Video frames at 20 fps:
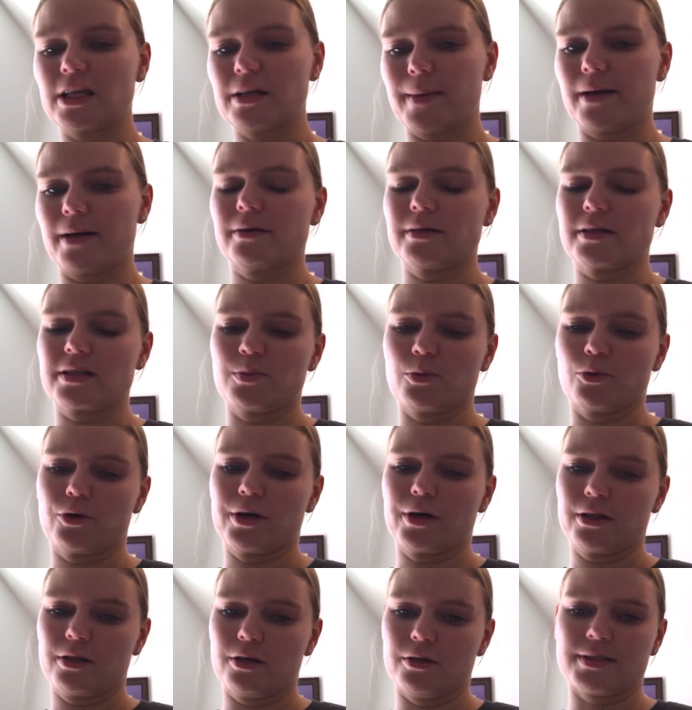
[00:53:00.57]
about and
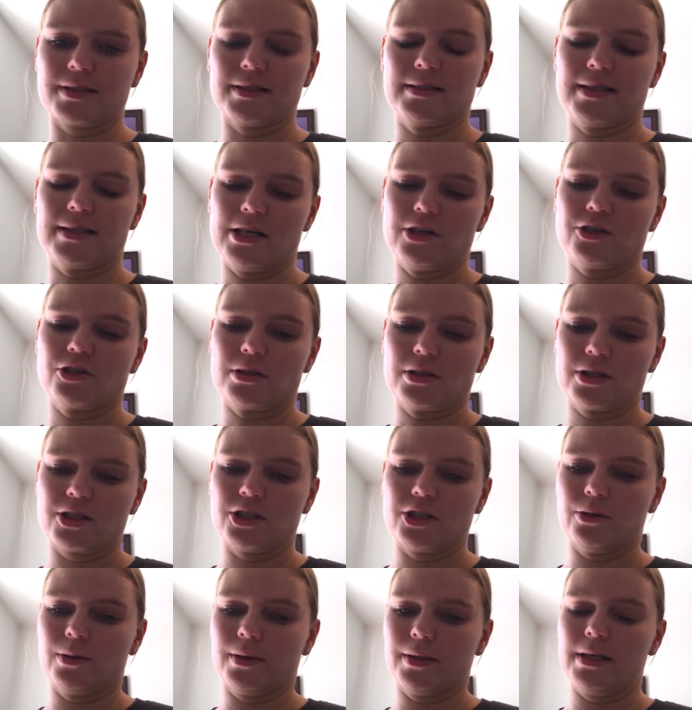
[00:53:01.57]
exploring those sensations
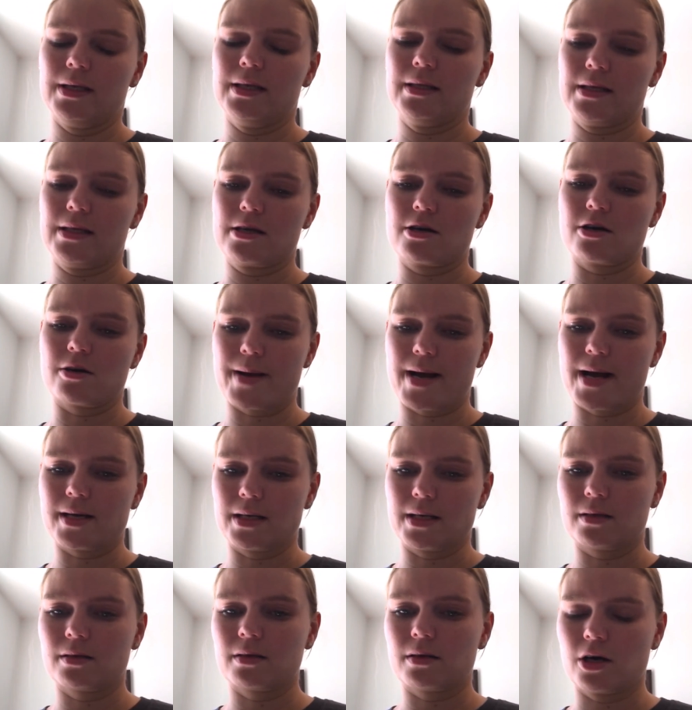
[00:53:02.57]
too in the inner
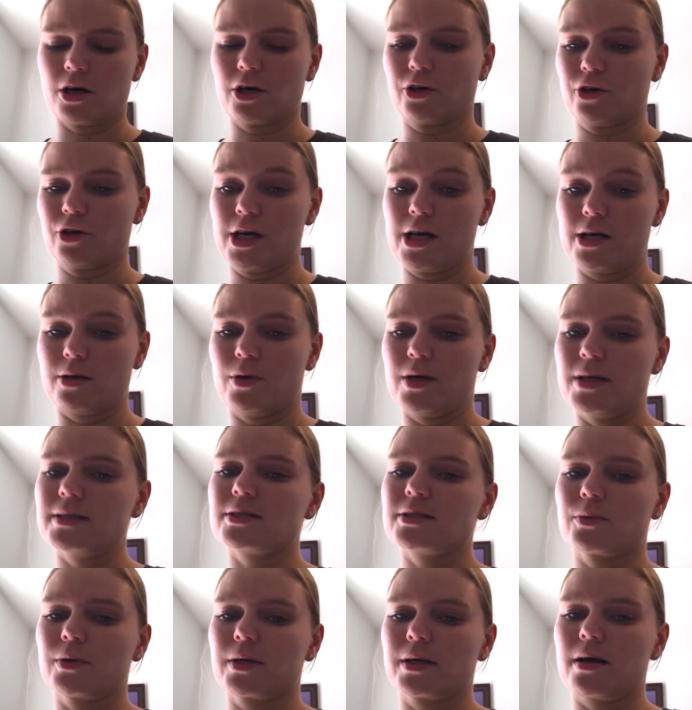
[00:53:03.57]
body are great ways
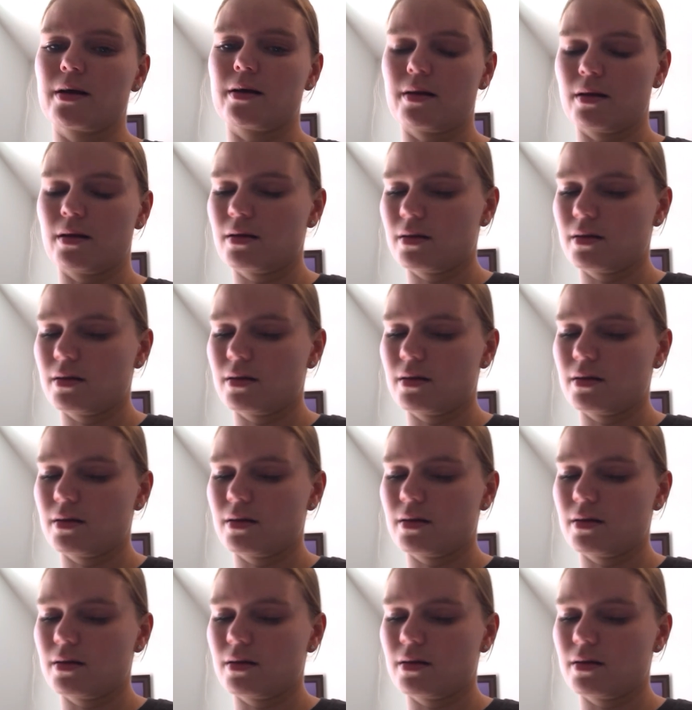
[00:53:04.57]
to work on it.